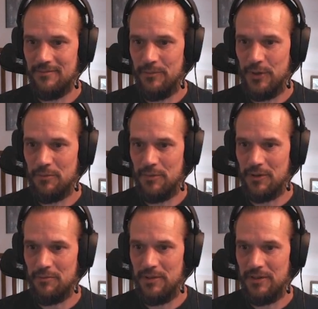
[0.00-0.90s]
Plug, plug,
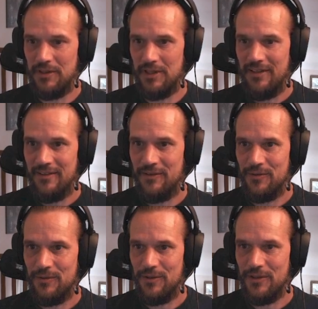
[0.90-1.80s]
plug.
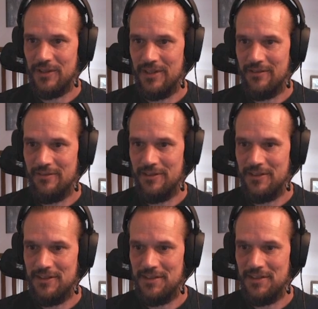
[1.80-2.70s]
Draw
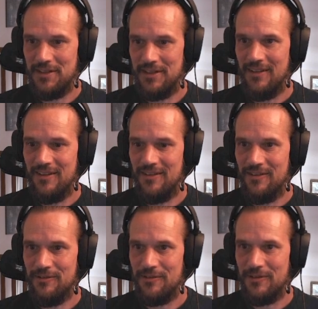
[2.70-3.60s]
canvas.
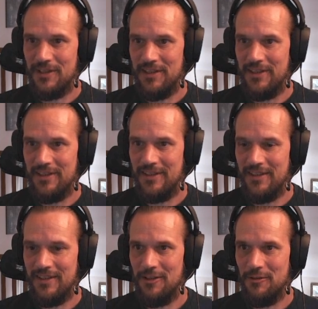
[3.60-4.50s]
Override.
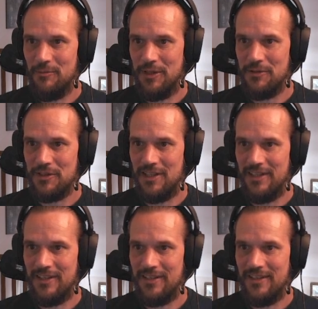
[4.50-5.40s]
Mouse
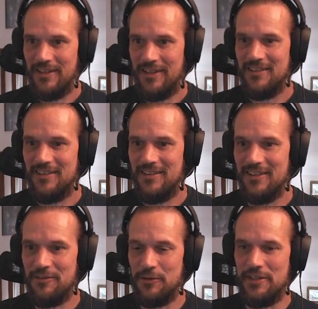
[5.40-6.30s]
clicked. It
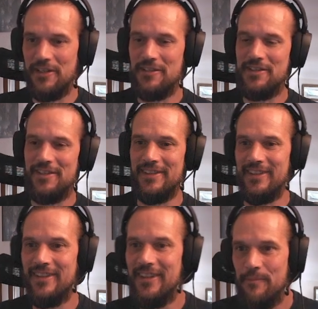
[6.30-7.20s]
redoes the
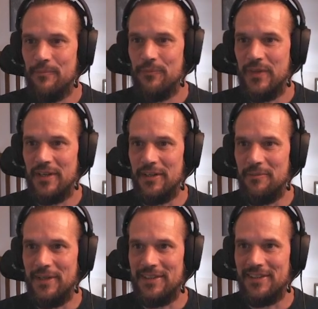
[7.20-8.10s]
other
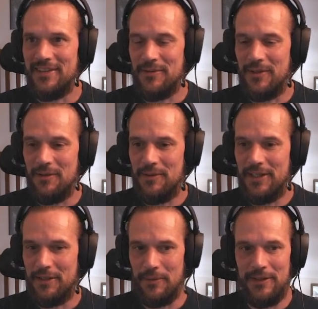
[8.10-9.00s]
method as well.
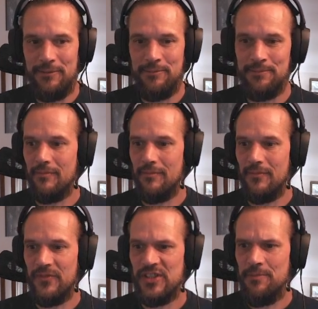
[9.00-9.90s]
Anyway,
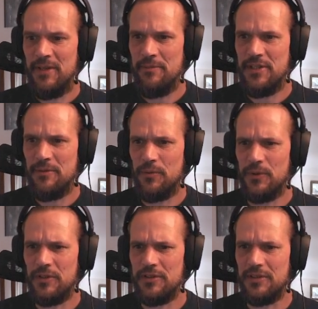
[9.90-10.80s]
sometimes it
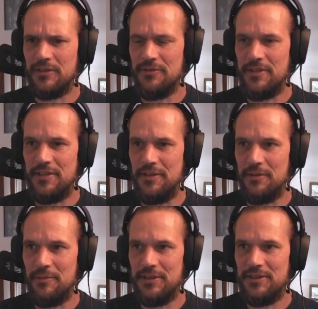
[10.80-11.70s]
works to continue,
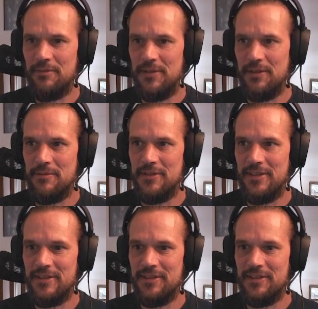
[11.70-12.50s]
but sometimes doesn't.